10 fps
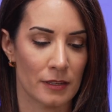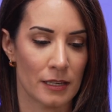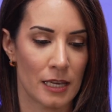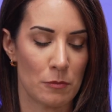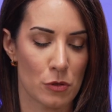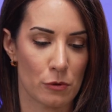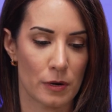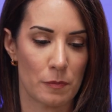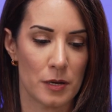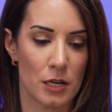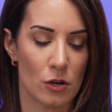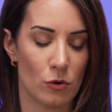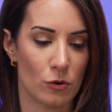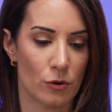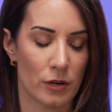chemotherapy
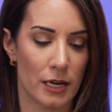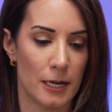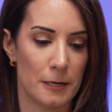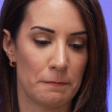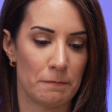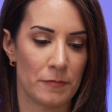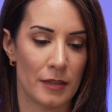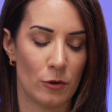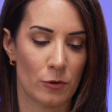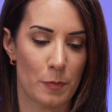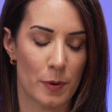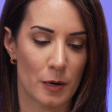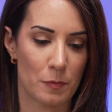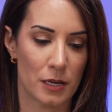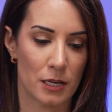or
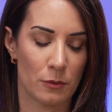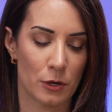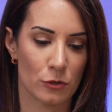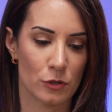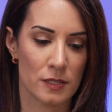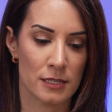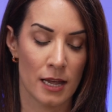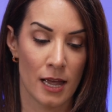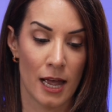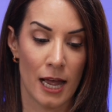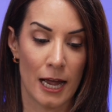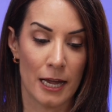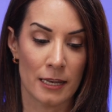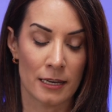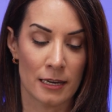PARP inhibitors.
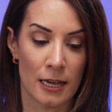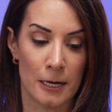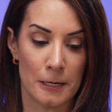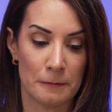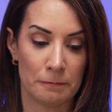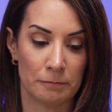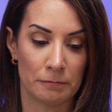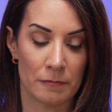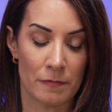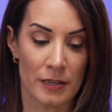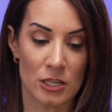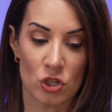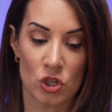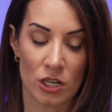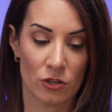And in
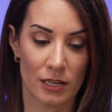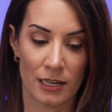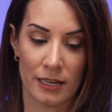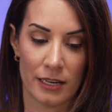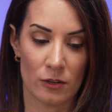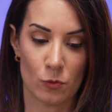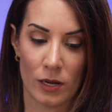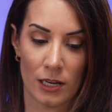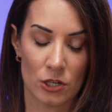general, it is well